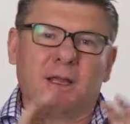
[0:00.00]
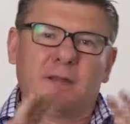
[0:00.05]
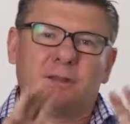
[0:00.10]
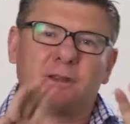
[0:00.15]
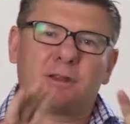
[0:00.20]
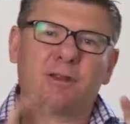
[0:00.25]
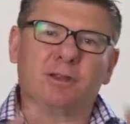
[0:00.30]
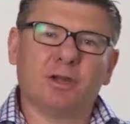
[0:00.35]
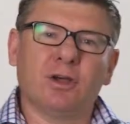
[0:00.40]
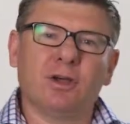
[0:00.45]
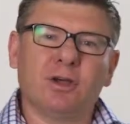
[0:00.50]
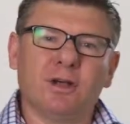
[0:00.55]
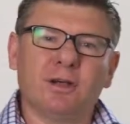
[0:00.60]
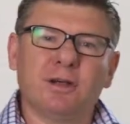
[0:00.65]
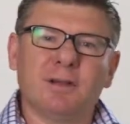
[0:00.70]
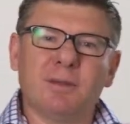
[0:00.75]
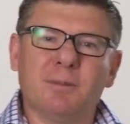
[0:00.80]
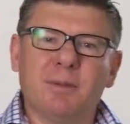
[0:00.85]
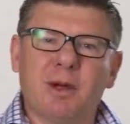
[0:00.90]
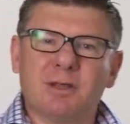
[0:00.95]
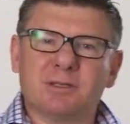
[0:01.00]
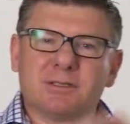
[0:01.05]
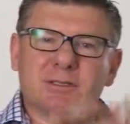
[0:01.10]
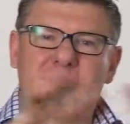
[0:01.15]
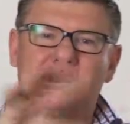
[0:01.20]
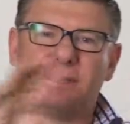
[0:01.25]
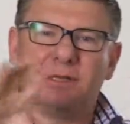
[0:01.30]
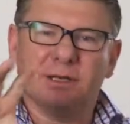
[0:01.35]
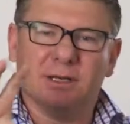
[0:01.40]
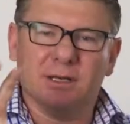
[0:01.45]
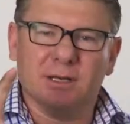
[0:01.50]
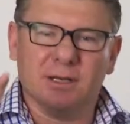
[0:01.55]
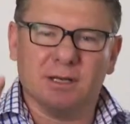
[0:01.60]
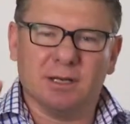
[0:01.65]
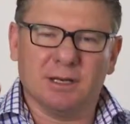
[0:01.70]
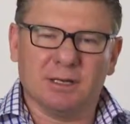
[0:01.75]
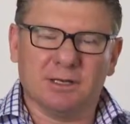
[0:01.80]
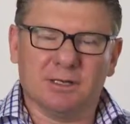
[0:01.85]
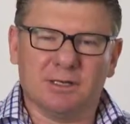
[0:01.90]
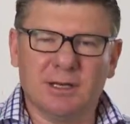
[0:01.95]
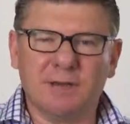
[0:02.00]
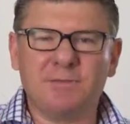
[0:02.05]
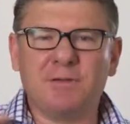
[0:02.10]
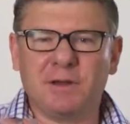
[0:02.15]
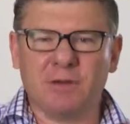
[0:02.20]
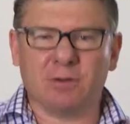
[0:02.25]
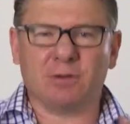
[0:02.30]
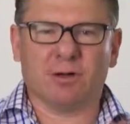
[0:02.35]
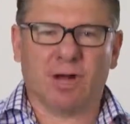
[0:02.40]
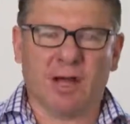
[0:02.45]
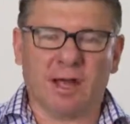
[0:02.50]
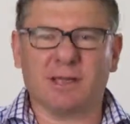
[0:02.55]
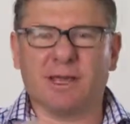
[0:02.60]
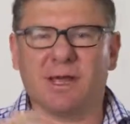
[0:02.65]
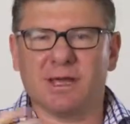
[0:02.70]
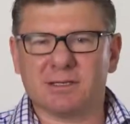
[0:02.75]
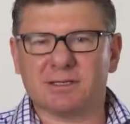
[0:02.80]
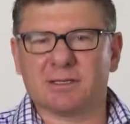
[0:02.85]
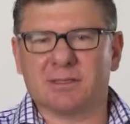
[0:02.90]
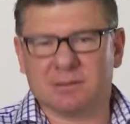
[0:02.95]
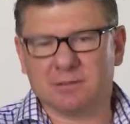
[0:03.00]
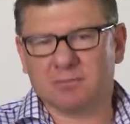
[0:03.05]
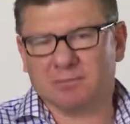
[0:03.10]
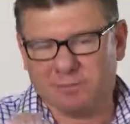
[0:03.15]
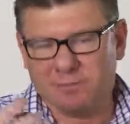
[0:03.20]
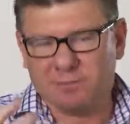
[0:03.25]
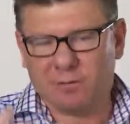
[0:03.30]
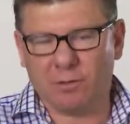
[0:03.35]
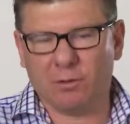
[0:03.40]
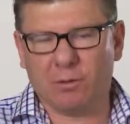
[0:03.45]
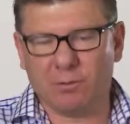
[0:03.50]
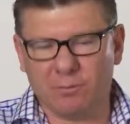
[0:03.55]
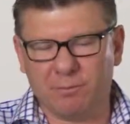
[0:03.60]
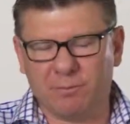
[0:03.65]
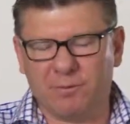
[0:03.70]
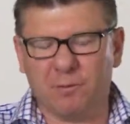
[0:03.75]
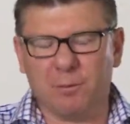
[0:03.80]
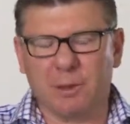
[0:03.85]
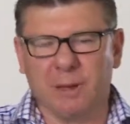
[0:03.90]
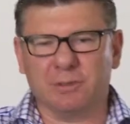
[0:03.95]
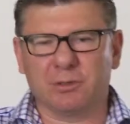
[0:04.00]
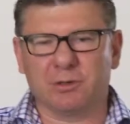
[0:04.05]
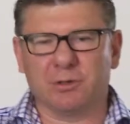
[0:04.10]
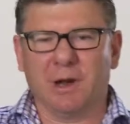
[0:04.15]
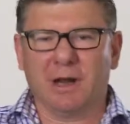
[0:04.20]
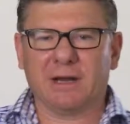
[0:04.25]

The third and the most difficult, I guess, for, for people to